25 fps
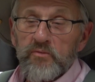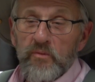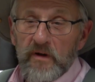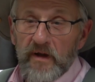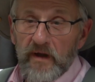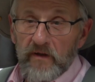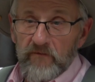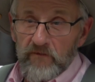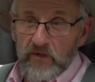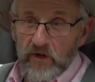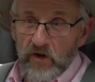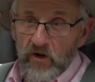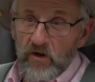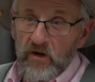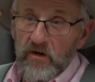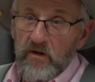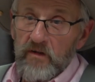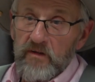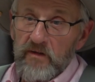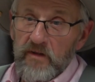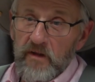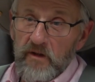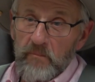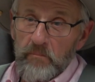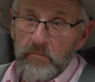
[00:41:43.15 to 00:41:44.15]
We have
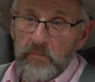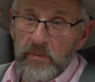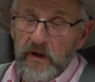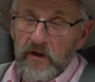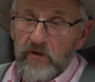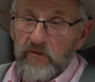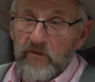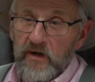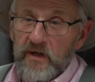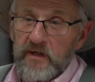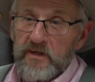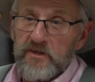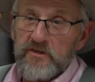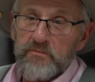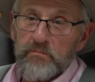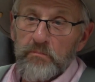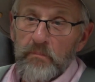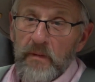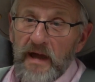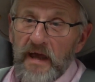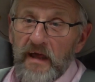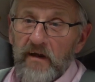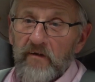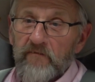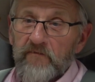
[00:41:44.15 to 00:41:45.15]
the Pea Ridge
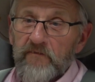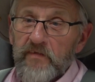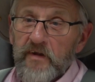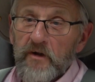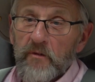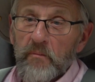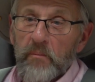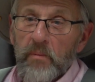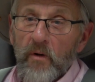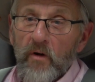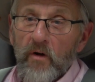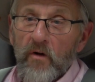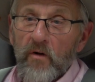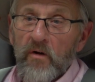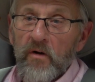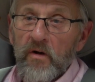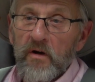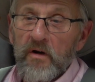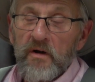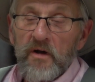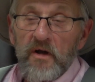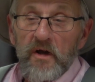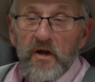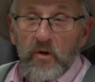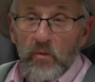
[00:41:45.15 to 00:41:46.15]
Battlefield Park.